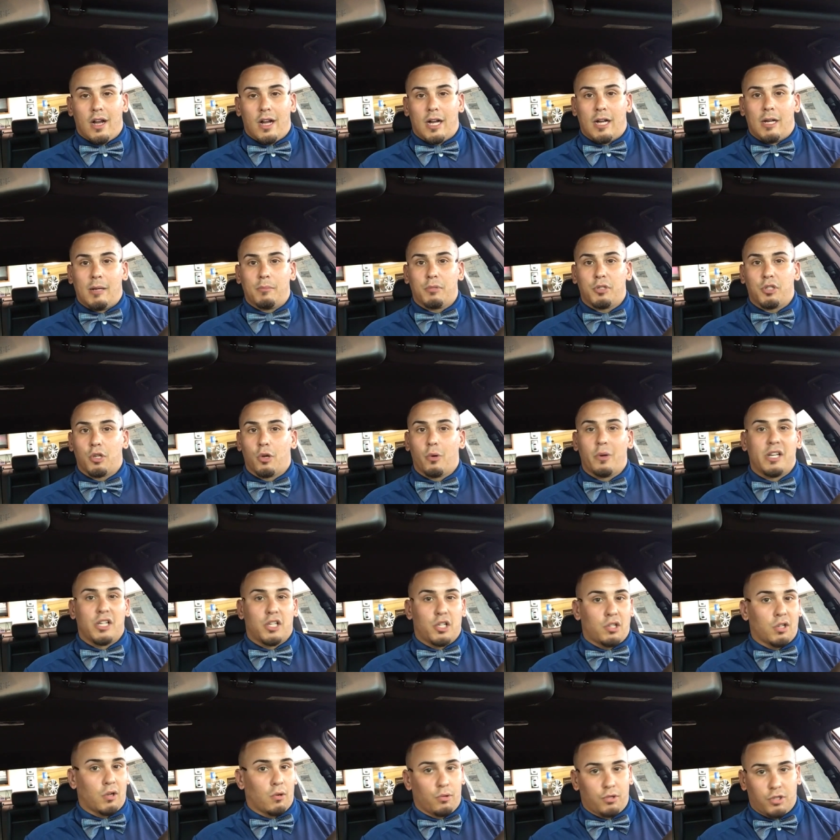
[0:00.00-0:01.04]
Um, so it
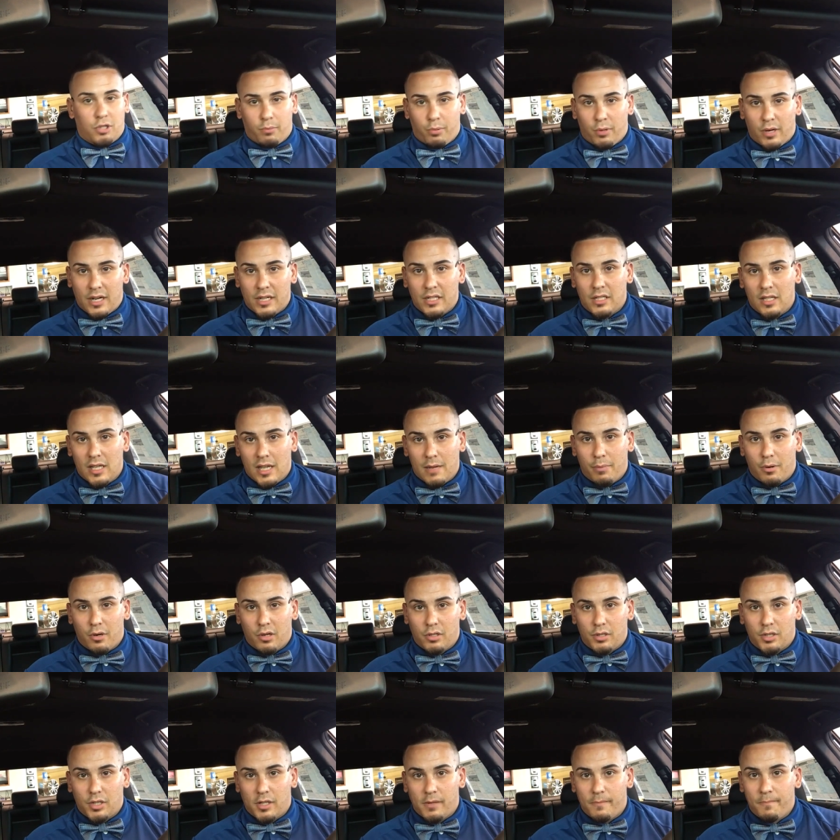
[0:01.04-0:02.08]
is a total surprise to that
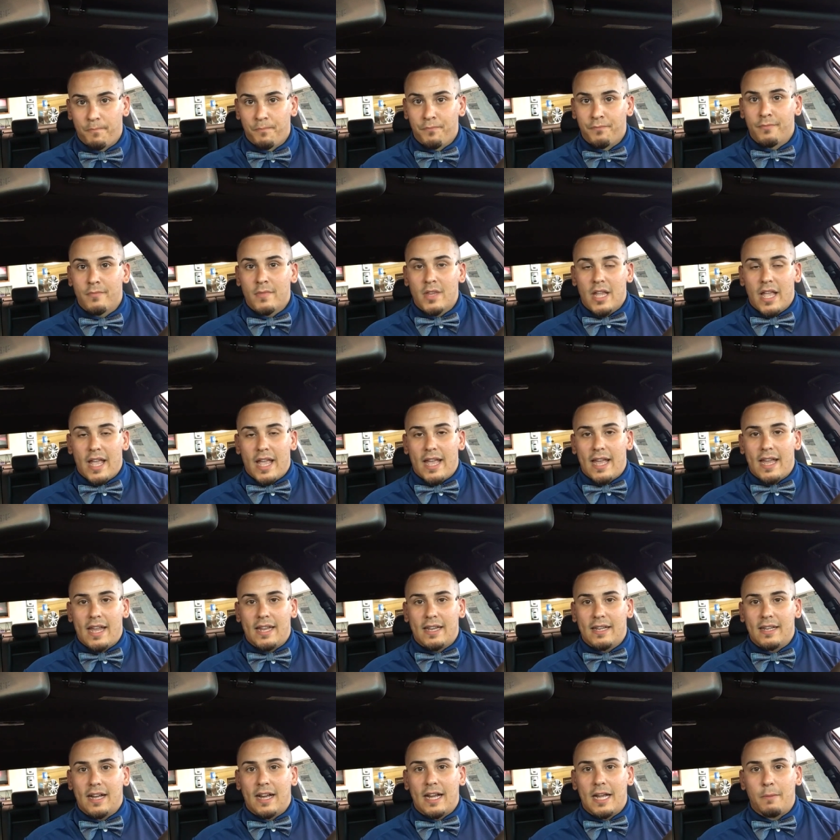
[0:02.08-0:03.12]
person,
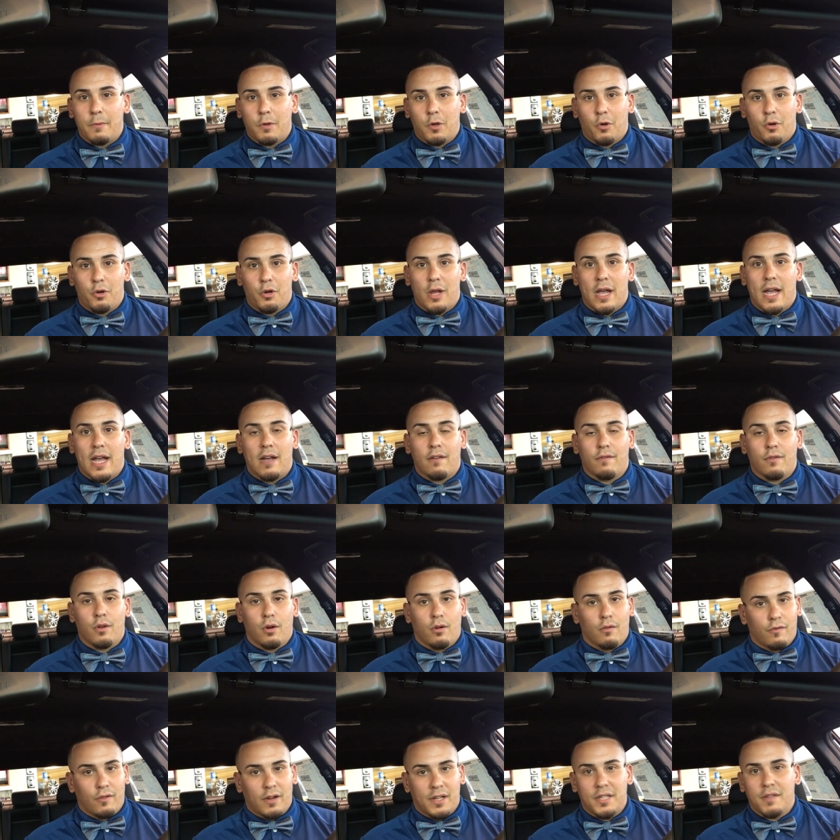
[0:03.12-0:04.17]
and I'm going to have
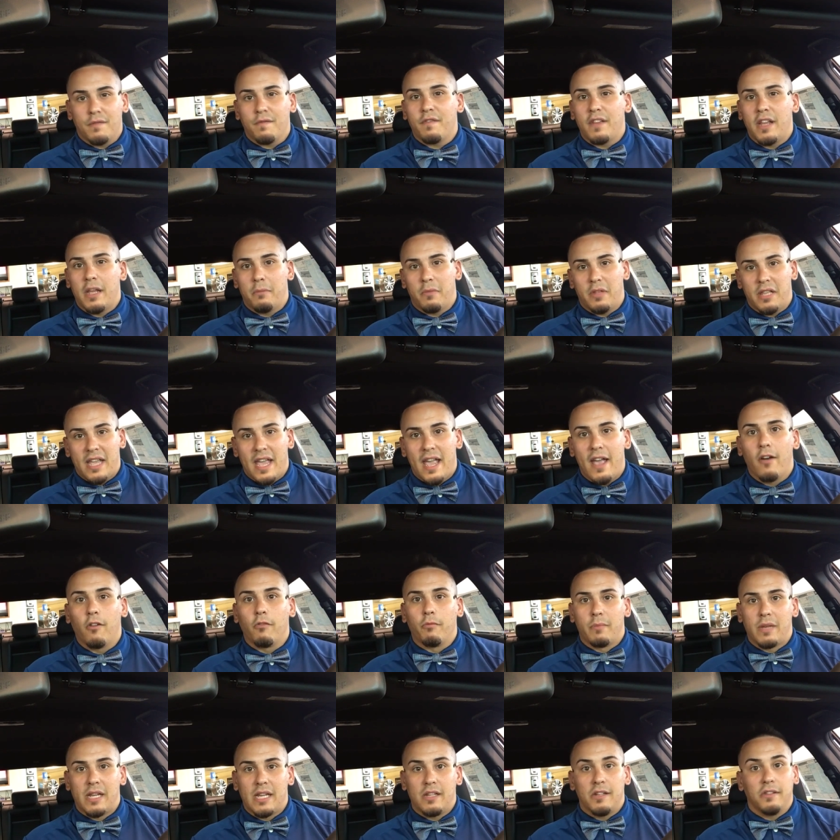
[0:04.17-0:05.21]
her friends and family
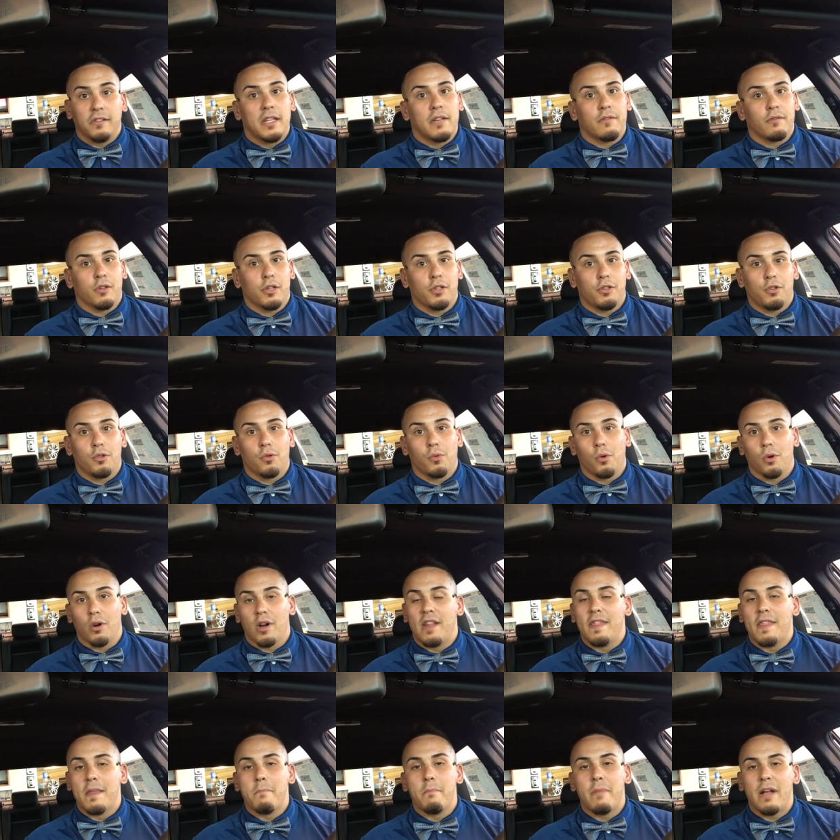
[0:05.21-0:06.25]
help me deliver it to
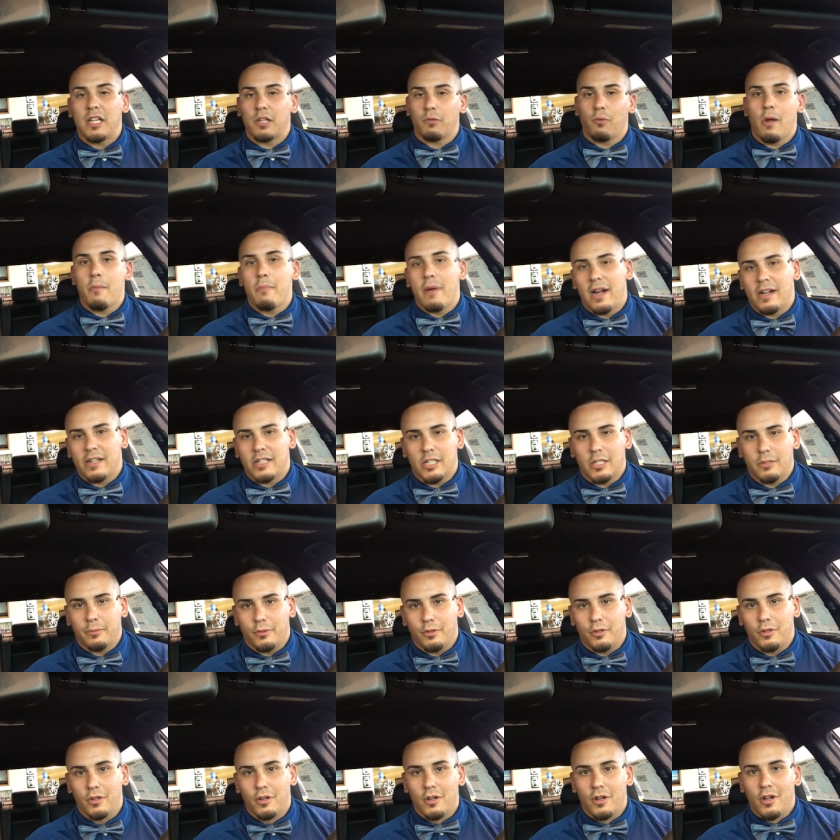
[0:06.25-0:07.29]
her in the best way
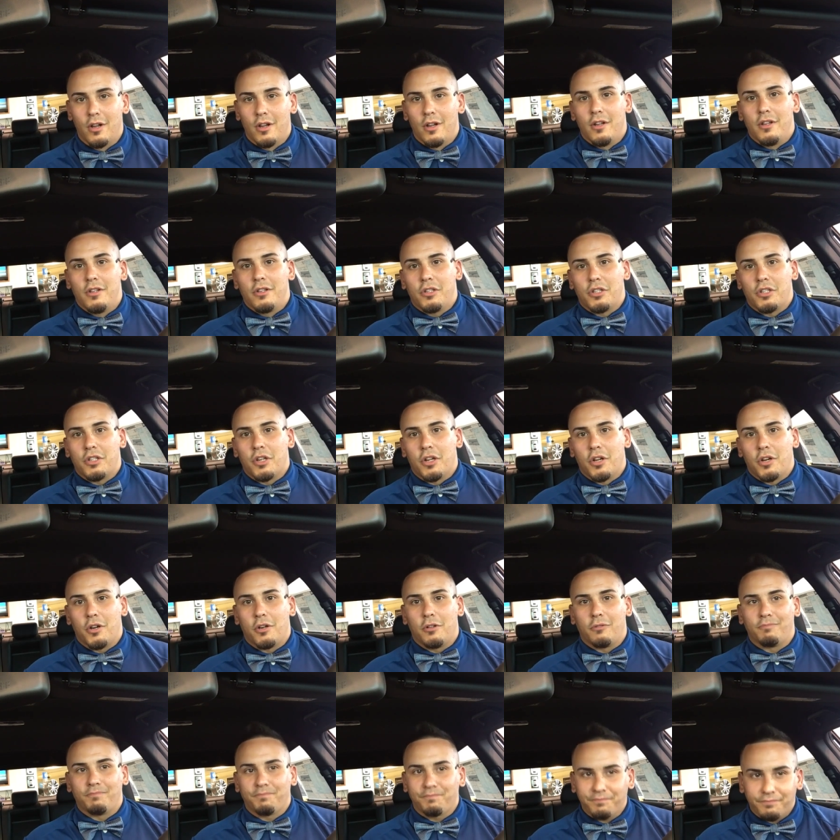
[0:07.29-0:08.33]
possible.
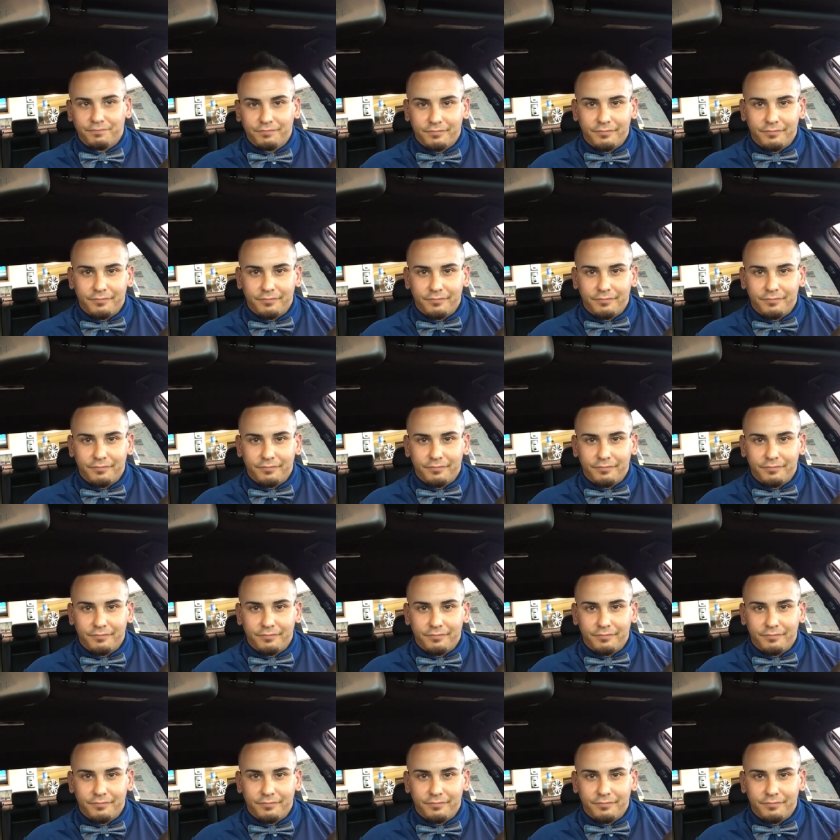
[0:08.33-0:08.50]
So